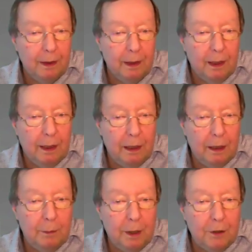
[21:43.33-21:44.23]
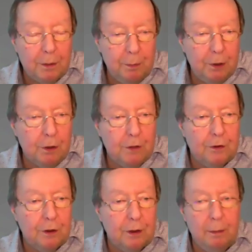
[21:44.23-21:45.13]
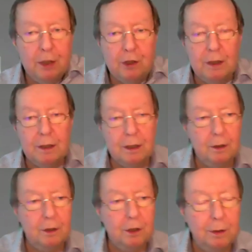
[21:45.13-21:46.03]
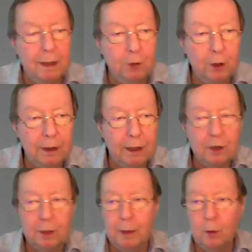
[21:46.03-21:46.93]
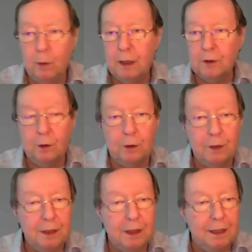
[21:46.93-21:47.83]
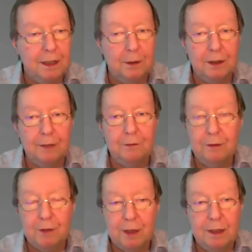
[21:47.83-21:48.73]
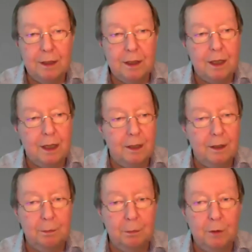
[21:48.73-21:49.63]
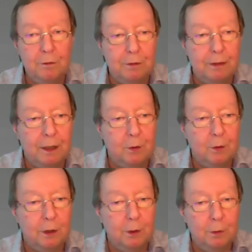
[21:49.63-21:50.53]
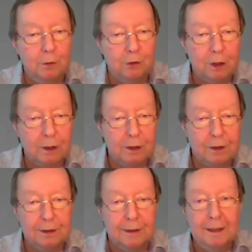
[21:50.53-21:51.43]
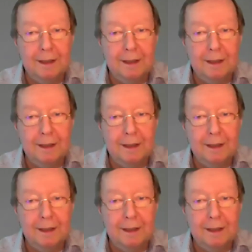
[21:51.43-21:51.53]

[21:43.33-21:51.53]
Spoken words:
And some beautiful images. Do have a look at it. It took me a while to orientate it because I've never seen a site that moved around when you moved your cursor.